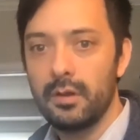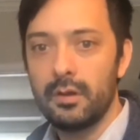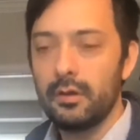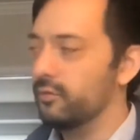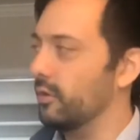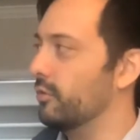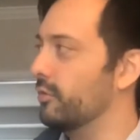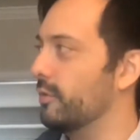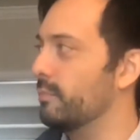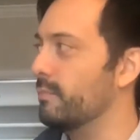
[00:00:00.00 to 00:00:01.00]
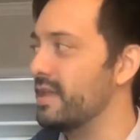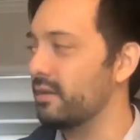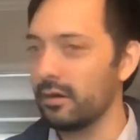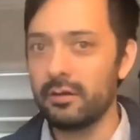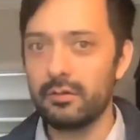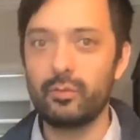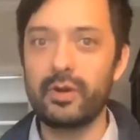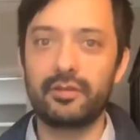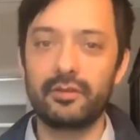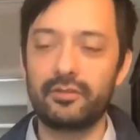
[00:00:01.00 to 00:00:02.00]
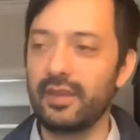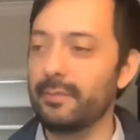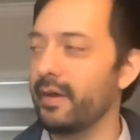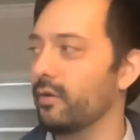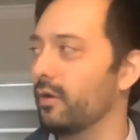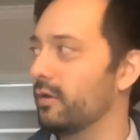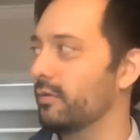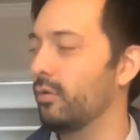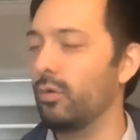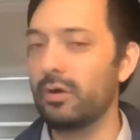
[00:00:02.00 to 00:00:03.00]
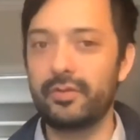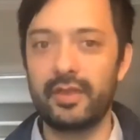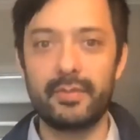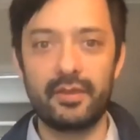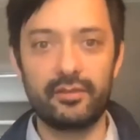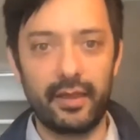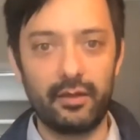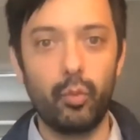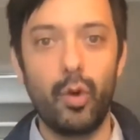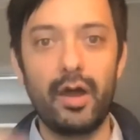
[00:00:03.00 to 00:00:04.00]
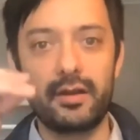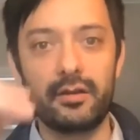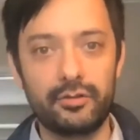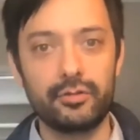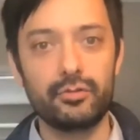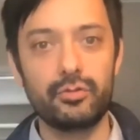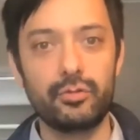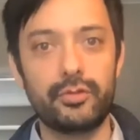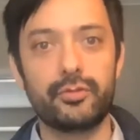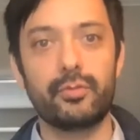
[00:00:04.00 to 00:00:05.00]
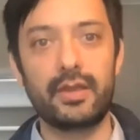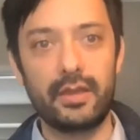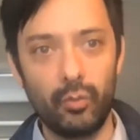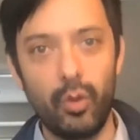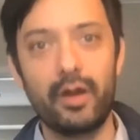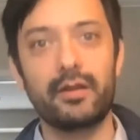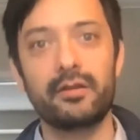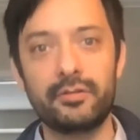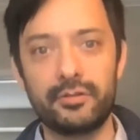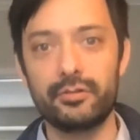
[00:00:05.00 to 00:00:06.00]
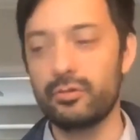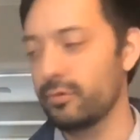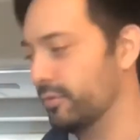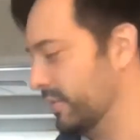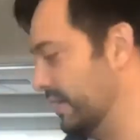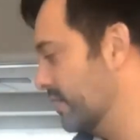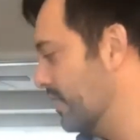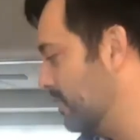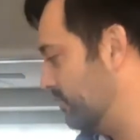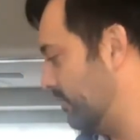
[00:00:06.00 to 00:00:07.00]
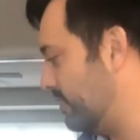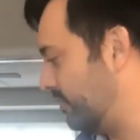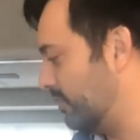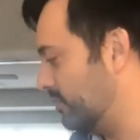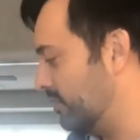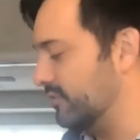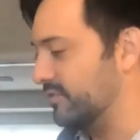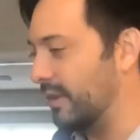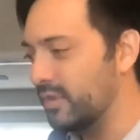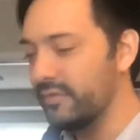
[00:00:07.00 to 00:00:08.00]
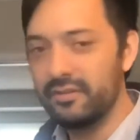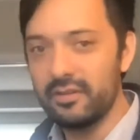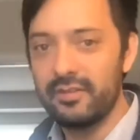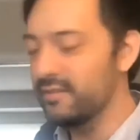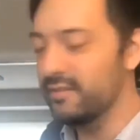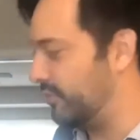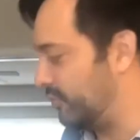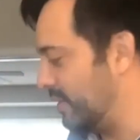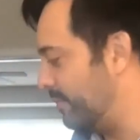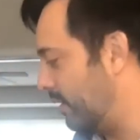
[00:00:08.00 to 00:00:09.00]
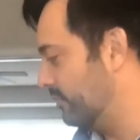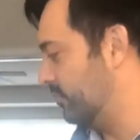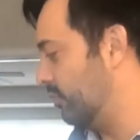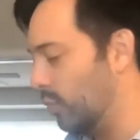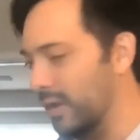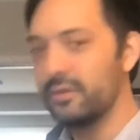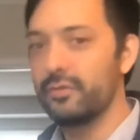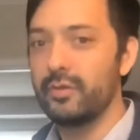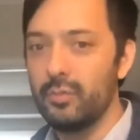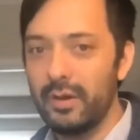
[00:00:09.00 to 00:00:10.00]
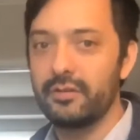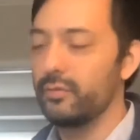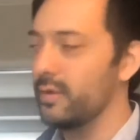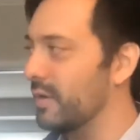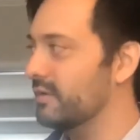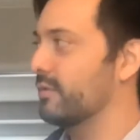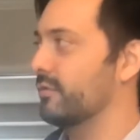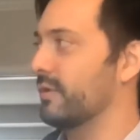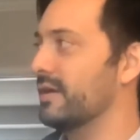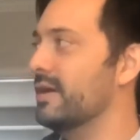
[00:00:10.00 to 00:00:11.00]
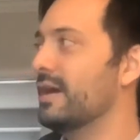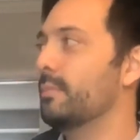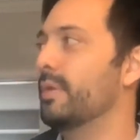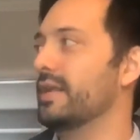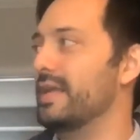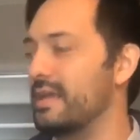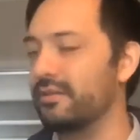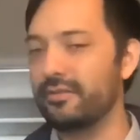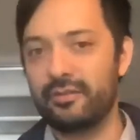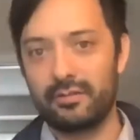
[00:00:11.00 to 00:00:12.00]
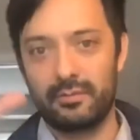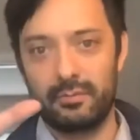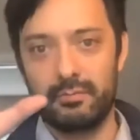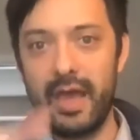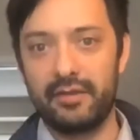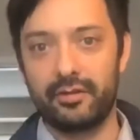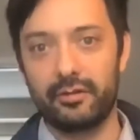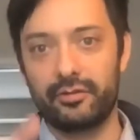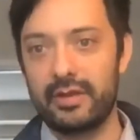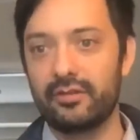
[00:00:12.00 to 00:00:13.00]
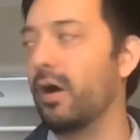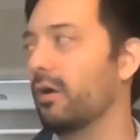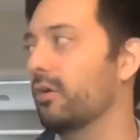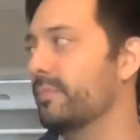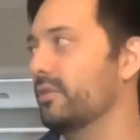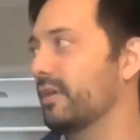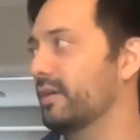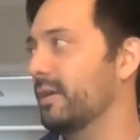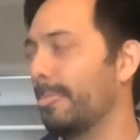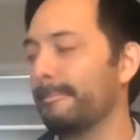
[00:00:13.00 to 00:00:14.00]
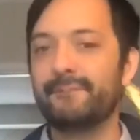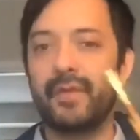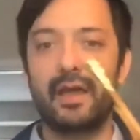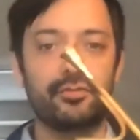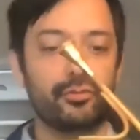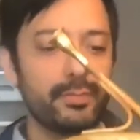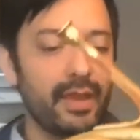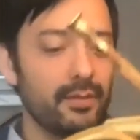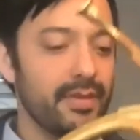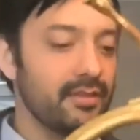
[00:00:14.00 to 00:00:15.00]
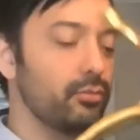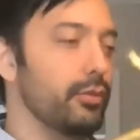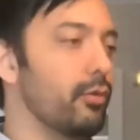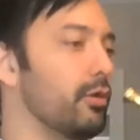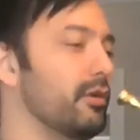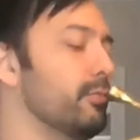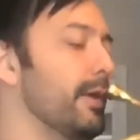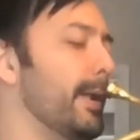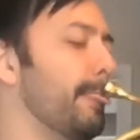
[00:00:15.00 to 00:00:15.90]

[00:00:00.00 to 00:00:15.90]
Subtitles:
So the meter, which is set by the horn theme, is like 1, 2, 3, 1, 2, 3. So these are subdivisions into 3 parts. So 1, 2, 3, 1, 2, 3, 1, 2, 3. But each measure, so each bar of music, has 3 main beats where the horn is playing.